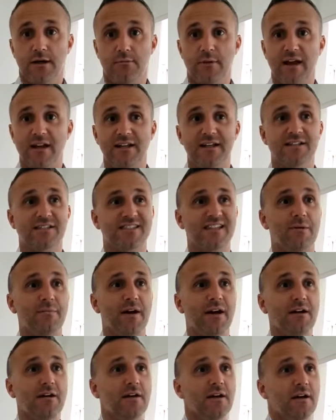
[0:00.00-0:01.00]
And in
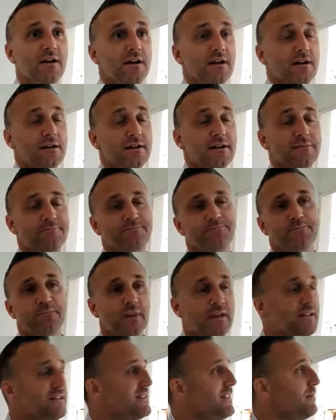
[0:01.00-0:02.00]
summer,
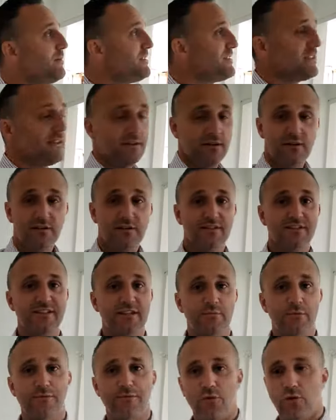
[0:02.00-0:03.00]
like I
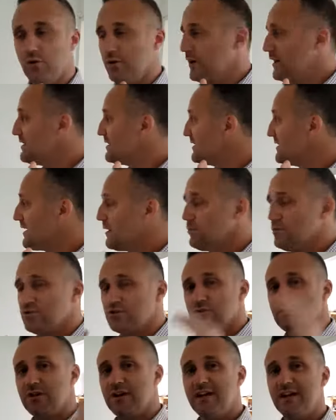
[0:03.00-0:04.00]
said before, it's a
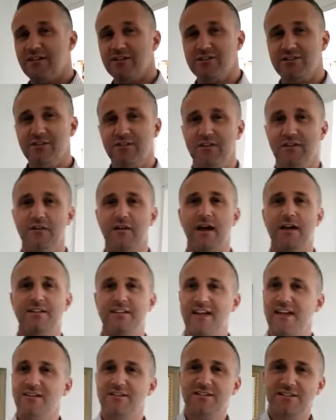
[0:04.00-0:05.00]
double-story house. The
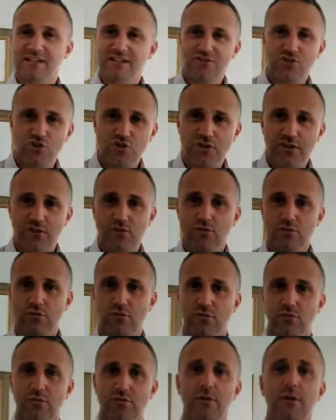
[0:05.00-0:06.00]
downstairs is usually cool.